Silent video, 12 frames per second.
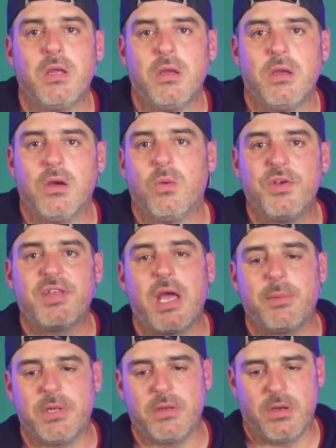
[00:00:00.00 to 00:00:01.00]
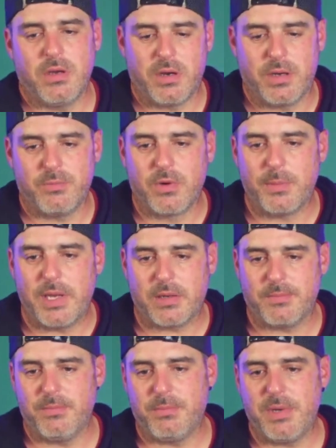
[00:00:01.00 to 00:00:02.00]
What's happening? All right, we're back
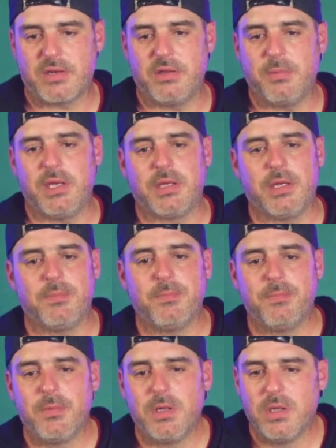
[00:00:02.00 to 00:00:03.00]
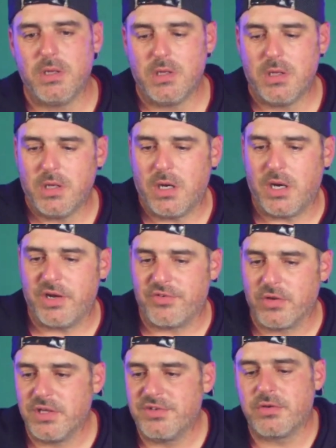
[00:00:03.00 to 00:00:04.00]
to the main cam. All right, so
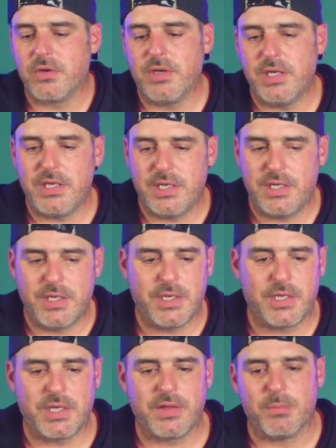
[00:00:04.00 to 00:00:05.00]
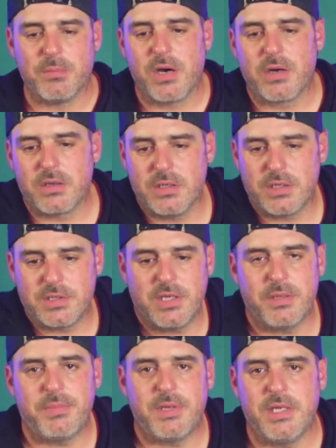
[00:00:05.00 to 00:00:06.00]
let's go ahead and get the monitor hooked
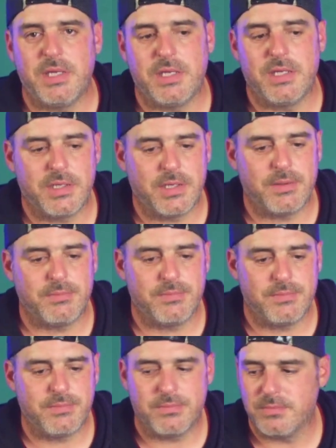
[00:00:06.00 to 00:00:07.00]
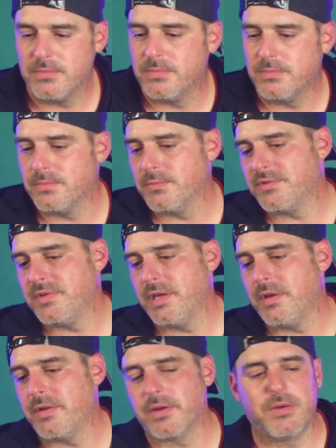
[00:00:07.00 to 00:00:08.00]
up, and we'll see how
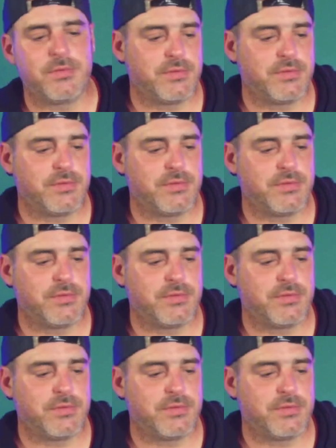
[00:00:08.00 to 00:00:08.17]
that goes.